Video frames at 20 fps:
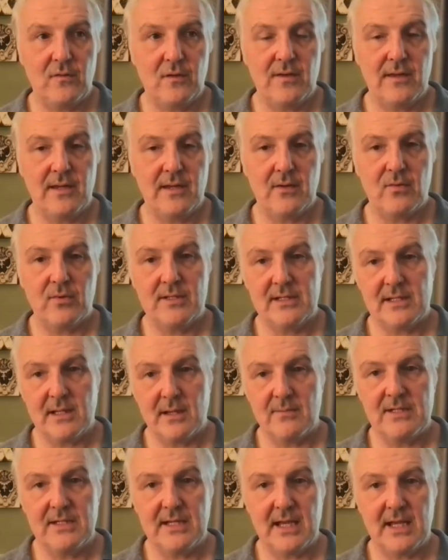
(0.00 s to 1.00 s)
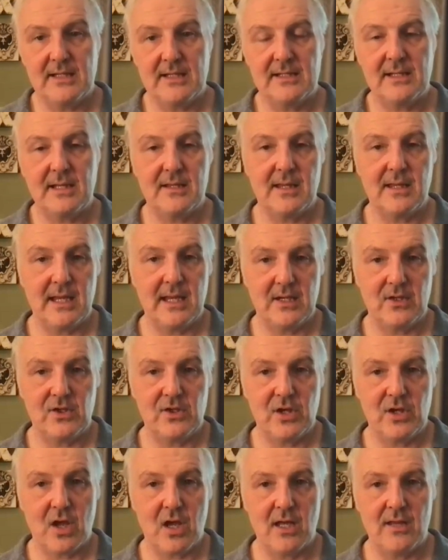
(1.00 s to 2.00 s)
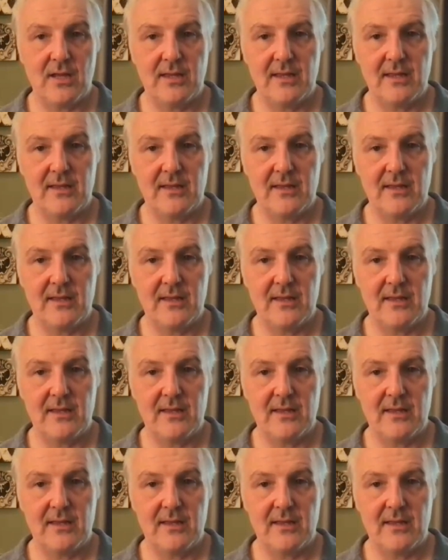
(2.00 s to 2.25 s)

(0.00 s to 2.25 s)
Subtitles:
there were some sets that they had shot that